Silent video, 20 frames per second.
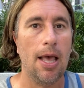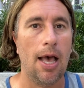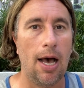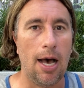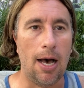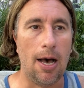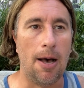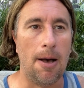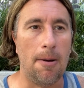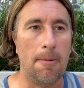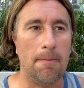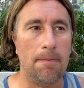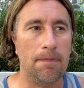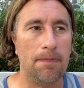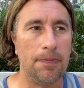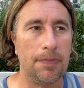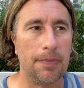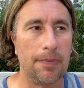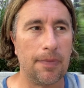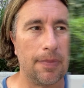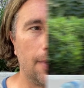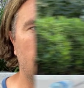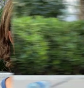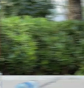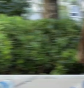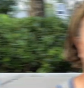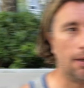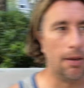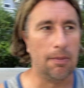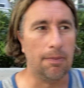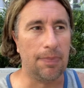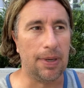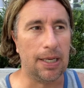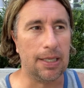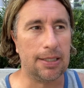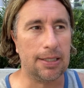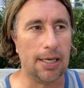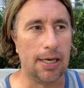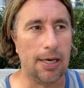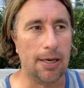
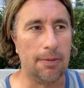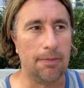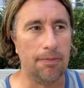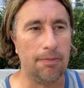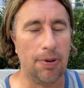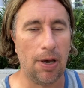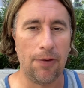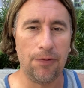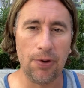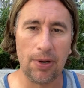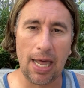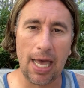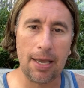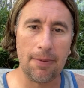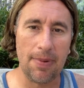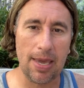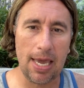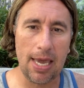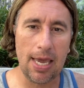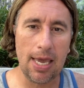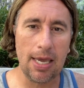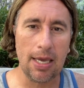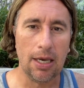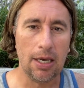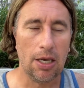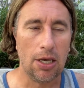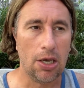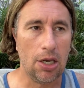But if you're like me,